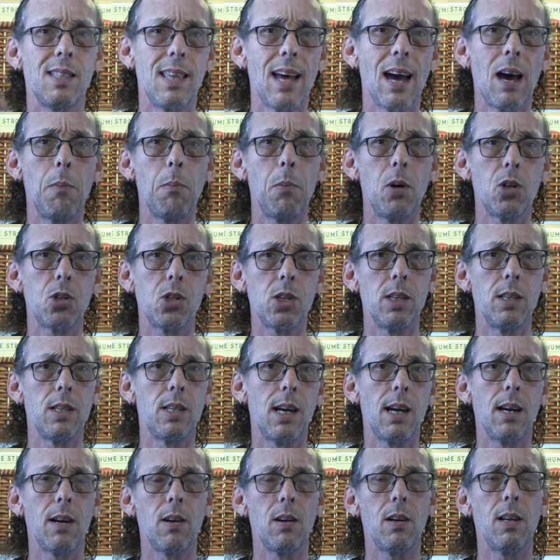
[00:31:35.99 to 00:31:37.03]
that much
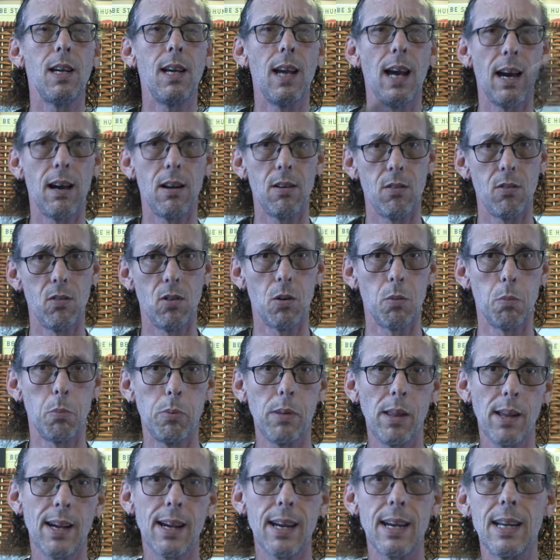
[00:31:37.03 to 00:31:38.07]
integrity out of your
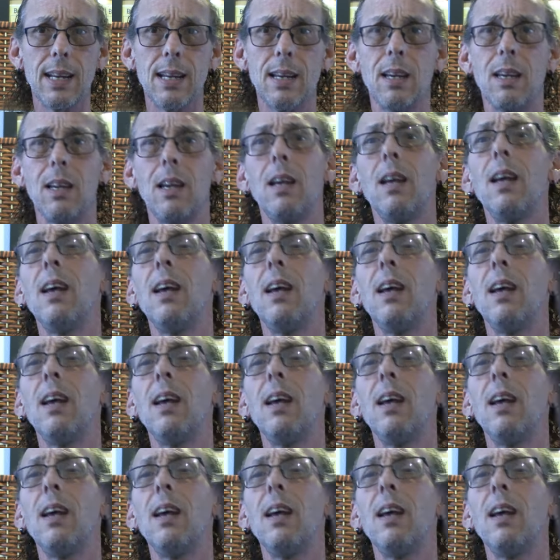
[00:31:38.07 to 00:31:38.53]
blade.